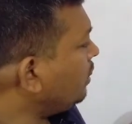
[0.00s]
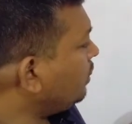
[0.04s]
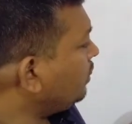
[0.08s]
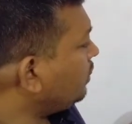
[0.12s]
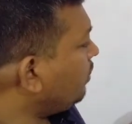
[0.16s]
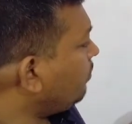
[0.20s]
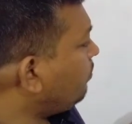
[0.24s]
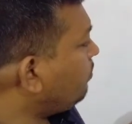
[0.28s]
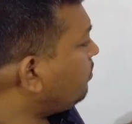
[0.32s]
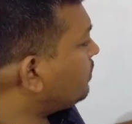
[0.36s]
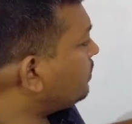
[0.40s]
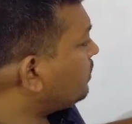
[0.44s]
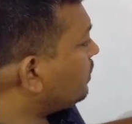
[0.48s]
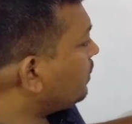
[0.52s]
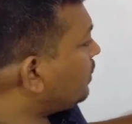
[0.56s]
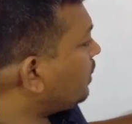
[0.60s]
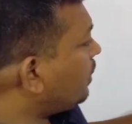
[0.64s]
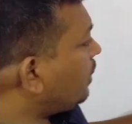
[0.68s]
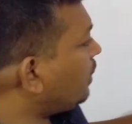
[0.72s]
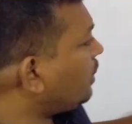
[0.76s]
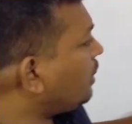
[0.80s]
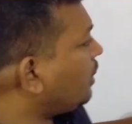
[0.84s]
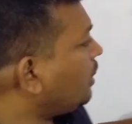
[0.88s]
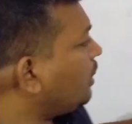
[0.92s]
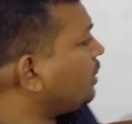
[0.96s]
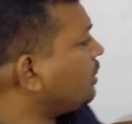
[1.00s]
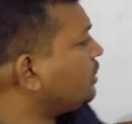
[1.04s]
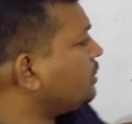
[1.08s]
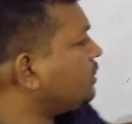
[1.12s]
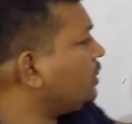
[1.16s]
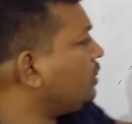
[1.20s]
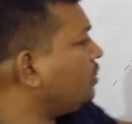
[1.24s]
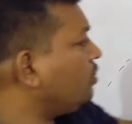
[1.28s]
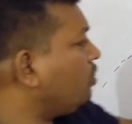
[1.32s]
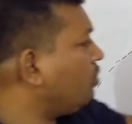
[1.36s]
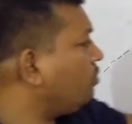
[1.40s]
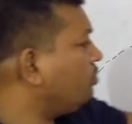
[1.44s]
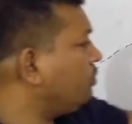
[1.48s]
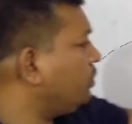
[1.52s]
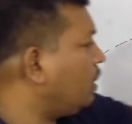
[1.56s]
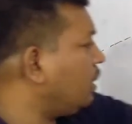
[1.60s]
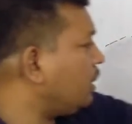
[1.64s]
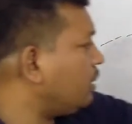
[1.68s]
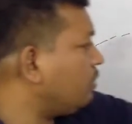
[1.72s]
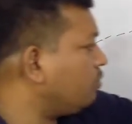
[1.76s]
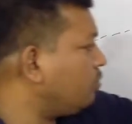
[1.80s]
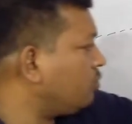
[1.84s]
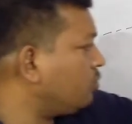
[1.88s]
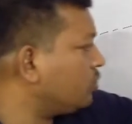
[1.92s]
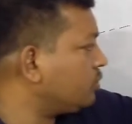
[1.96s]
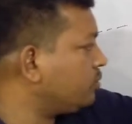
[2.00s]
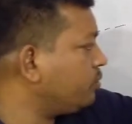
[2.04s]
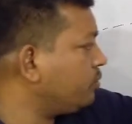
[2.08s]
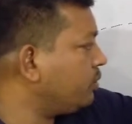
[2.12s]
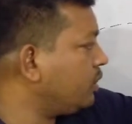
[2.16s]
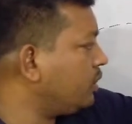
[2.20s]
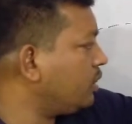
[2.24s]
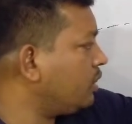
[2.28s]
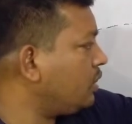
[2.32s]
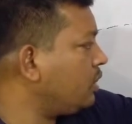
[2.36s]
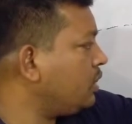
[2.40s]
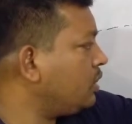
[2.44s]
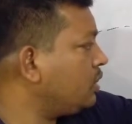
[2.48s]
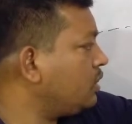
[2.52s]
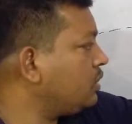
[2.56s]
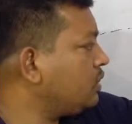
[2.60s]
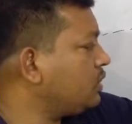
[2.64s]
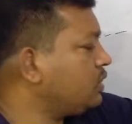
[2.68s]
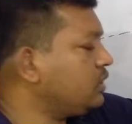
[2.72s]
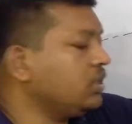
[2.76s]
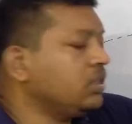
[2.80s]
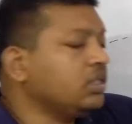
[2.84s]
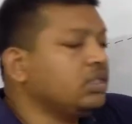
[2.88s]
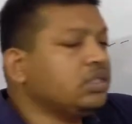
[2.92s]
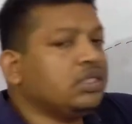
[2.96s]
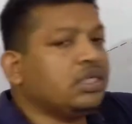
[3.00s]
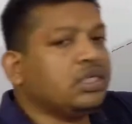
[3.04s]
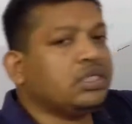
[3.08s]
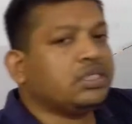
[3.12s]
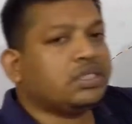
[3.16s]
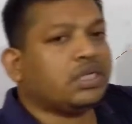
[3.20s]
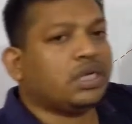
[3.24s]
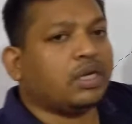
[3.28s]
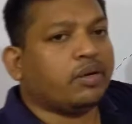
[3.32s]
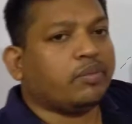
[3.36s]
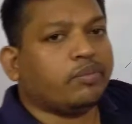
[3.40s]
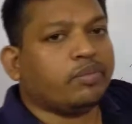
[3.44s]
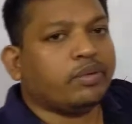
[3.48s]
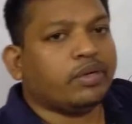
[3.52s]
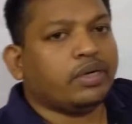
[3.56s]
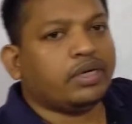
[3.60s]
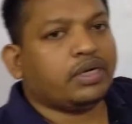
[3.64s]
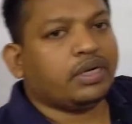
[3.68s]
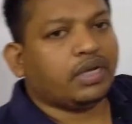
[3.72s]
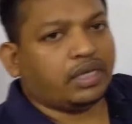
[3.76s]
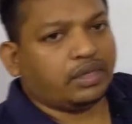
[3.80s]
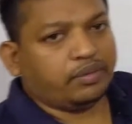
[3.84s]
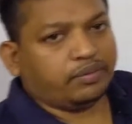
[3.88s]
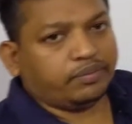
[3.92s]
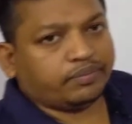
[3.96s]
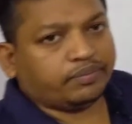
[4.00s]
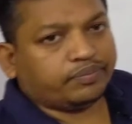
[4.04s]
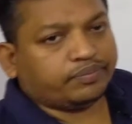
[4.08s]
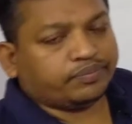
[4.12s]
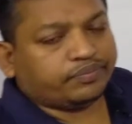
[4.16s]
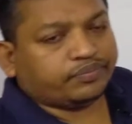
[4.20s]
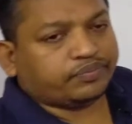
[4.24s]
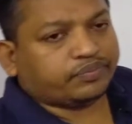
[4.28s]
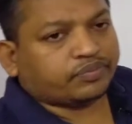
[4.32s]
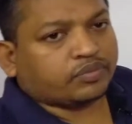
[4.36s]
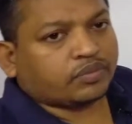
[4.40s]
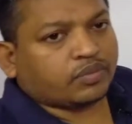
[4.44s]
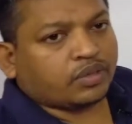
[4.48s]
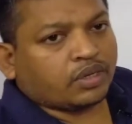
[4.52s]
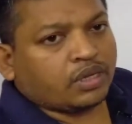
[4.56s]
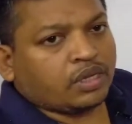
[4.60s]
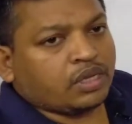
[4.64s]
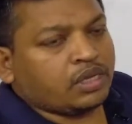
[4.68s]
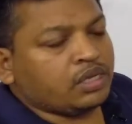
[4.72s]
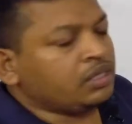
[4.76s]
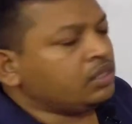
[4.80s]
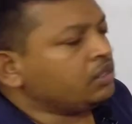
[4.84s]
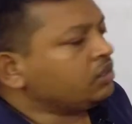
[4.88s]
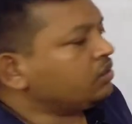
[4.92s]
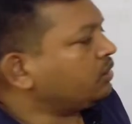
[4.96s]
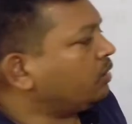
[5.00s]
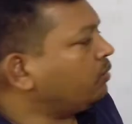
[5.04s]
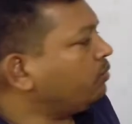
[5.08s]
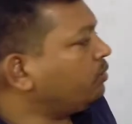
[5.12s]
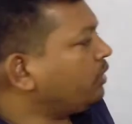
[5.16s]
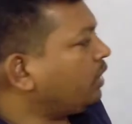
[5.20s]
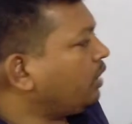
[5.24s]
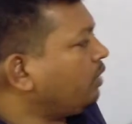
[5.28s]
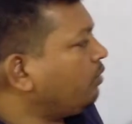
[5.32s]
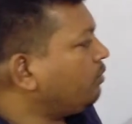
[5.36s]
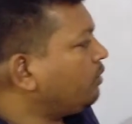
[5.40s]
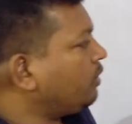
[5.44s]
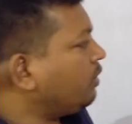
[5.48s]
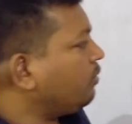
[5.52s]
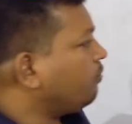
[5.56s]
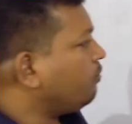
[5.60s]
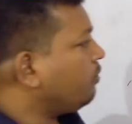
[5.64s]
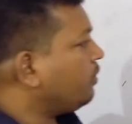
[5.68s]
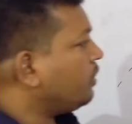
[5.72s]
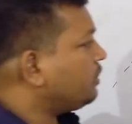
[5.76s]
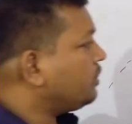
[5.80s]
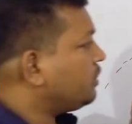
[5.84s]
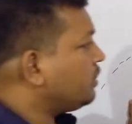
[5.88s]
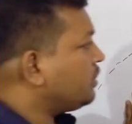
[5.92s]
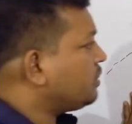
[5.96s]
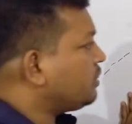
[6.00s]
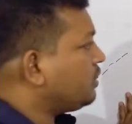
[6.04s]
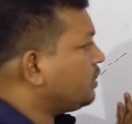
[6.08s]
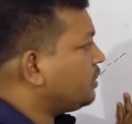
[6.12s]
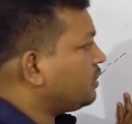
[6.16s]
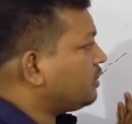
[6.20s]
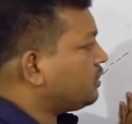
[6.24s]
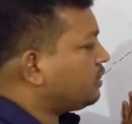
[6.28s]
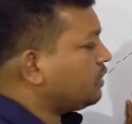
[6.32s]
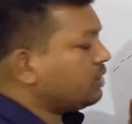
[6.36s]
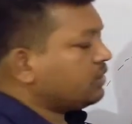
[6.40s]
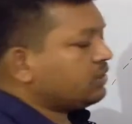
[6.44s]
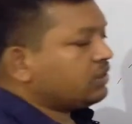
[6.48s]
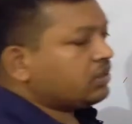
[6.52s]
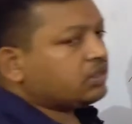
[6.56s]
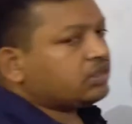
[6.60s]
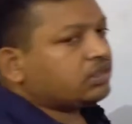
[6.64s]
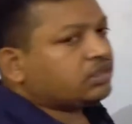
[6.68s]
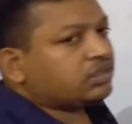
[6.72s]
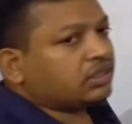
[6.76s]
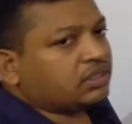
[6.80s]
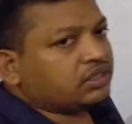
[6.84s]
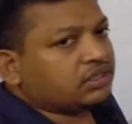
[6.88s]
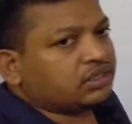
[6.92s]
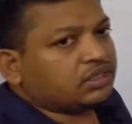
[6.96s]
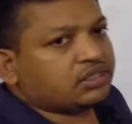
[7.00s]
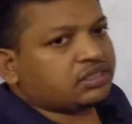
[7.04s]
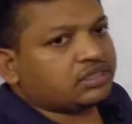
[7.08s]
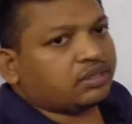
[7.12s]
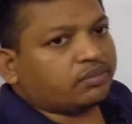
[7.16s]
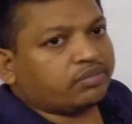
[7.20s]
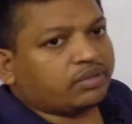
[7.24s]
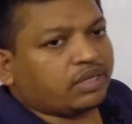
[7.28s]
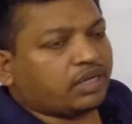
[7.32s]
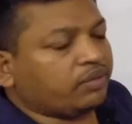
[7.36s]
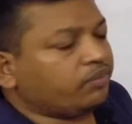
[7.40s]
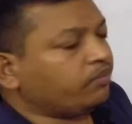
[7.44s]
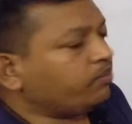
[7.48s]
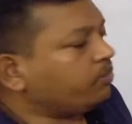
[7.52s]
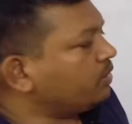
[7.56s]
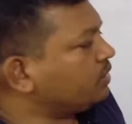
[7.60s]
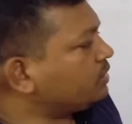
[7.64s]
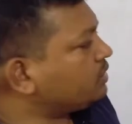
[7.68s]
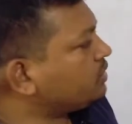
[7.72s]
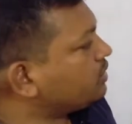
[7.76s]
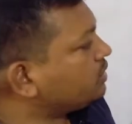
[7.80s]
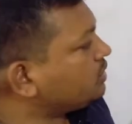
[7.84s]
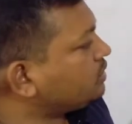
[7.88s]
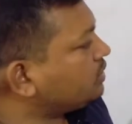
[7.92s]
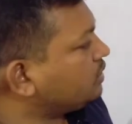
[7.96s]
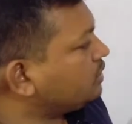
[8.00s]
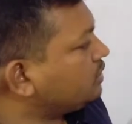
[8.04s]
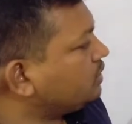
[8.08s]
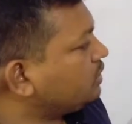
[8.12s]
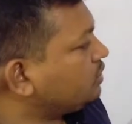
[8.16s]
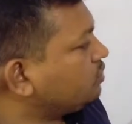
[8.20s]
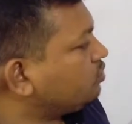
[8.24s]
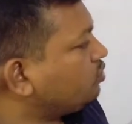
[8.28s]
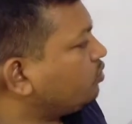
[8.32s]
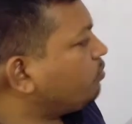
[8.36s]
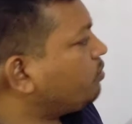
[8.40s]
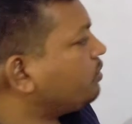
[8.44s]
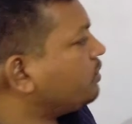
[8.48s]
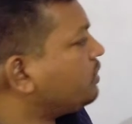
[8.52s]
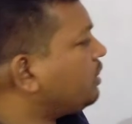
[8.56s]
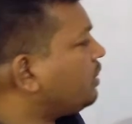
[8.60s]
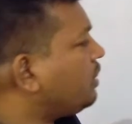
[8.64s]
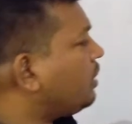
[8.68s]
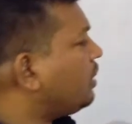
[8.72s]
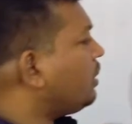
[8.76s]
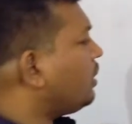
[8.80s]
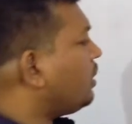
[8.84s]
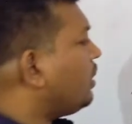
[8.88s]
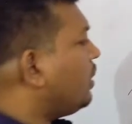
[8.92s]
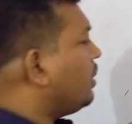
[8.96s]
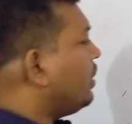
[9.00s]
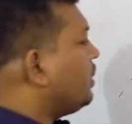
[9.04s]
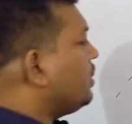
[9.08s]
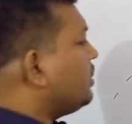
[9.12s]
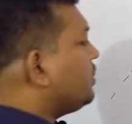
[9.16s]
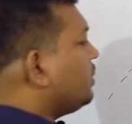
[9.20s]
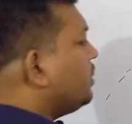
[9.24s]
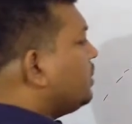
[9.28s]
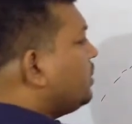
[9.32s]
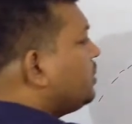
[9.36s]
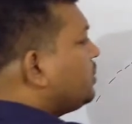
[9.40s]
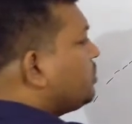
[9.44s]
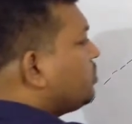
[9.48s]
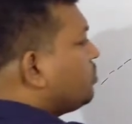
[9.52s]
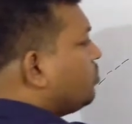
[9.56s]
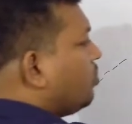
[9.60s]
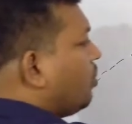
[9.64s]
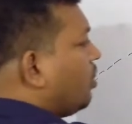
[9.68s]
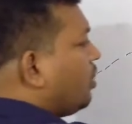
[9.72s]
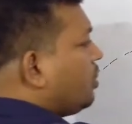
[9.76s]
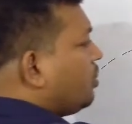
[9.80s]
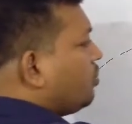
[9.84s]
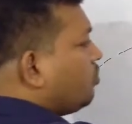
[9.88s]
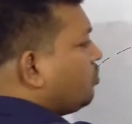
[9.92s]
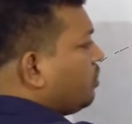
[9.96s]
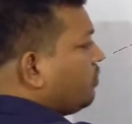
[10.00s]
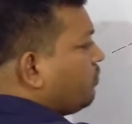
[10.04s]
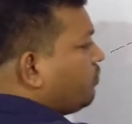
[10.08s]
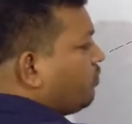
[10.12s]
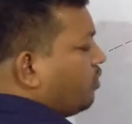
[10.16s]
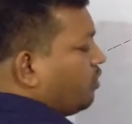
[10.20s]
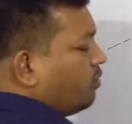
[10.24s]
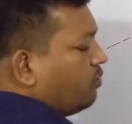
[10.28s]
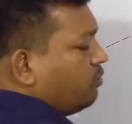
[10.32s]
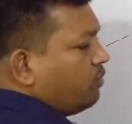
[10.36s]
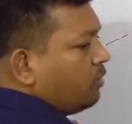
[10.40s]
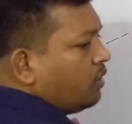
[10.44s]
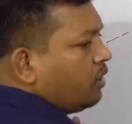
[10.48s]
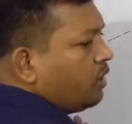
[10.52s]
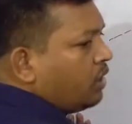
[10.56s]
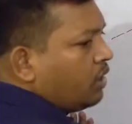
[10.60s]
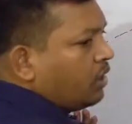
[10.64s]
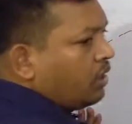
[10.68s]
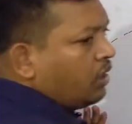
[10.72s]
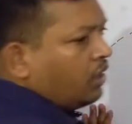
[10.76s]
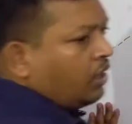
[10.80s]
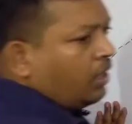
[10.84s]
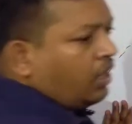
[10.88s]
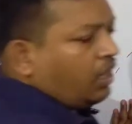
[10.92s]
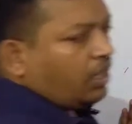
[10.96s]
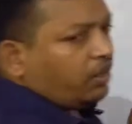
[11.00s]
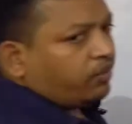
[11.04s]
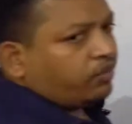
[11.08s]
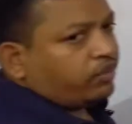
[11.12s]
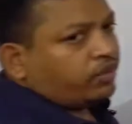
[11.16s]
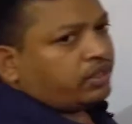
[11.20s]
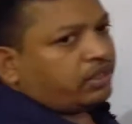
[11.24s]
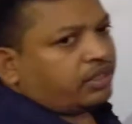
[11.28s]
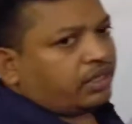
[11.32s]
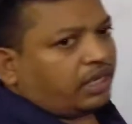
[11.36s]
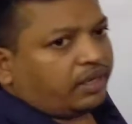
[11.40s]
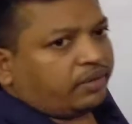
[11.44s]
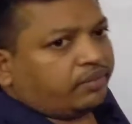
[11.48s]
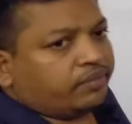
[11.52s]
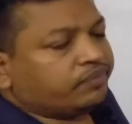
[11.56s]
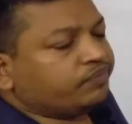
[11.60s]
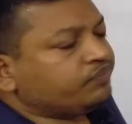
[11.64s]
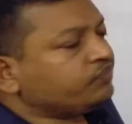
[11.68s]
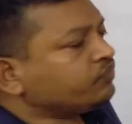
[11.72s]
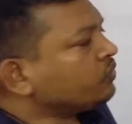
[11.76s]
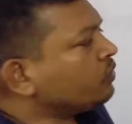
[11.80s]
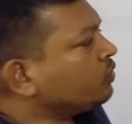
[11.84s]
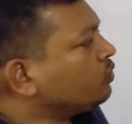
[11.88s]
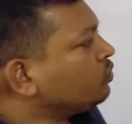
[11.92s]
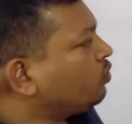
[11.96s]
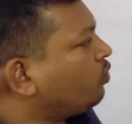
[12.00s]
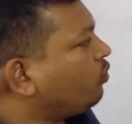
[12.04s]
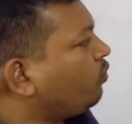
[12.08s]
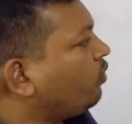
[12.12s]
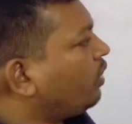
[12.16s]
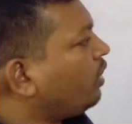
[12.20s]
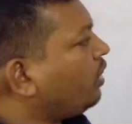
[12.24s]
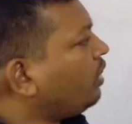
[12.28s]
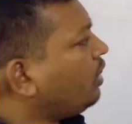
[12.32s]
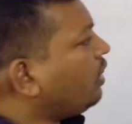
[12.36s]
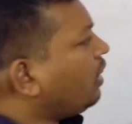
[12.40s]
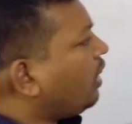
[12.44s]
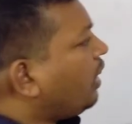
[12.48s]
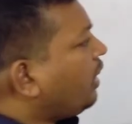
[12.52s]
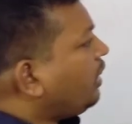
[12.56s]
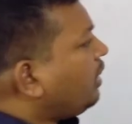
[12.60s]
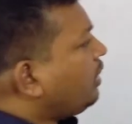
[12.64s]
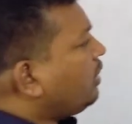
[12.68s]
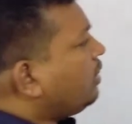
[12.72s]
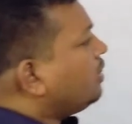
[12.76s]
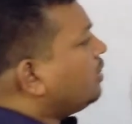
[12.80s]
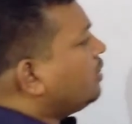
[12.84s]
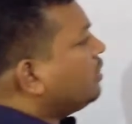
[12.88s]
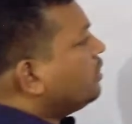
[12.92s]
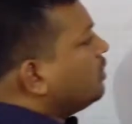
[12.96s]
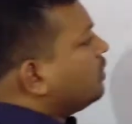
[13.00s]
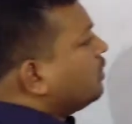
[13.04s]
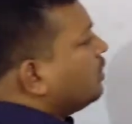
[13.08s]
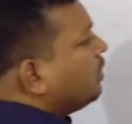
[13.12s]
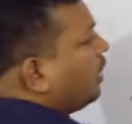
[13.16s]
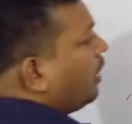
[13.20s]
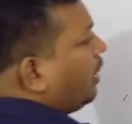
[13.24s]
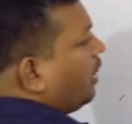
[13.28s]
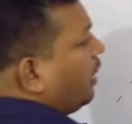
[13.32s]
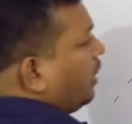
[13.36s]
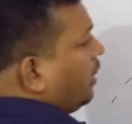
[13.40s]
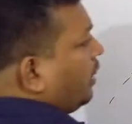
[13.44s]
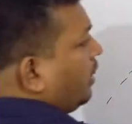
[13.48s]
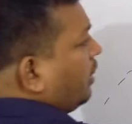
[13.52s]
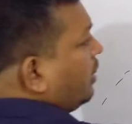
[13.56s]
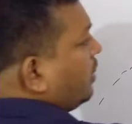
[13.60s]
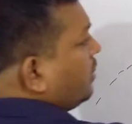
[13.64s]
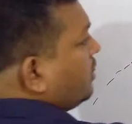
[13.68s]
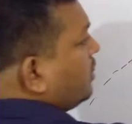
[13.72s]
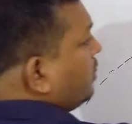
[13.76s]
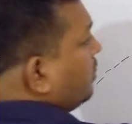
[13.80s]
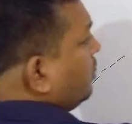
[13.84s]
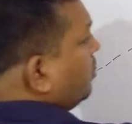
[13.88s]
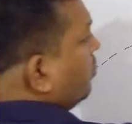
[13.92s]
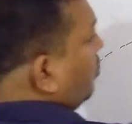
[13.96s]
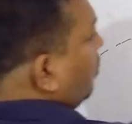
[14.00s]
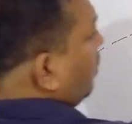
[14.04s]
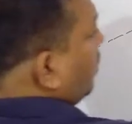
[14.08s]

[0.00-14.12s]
the physical condition of the atmosphere changes every time. Sometimes temperature changes, sometimes pressure changes. So physical condition is not uniform every time. So when light enters in the